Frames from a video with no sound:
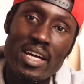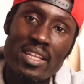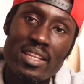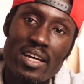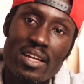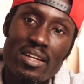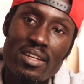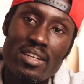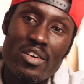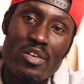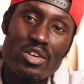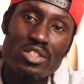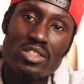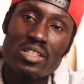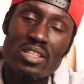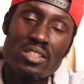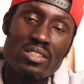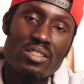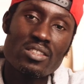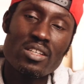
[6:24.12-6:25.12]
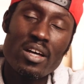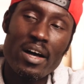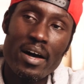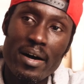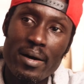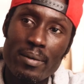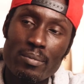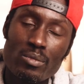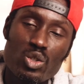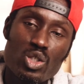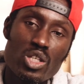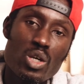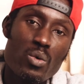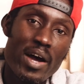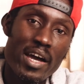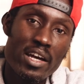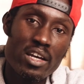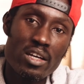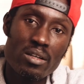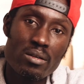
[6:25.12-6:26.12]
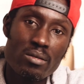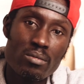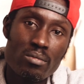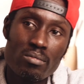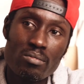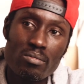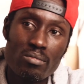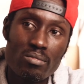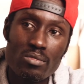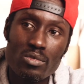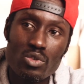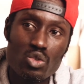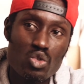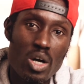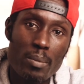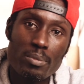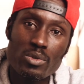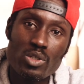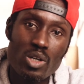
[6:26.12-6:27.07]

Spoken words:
And then there is this G-Wagon drop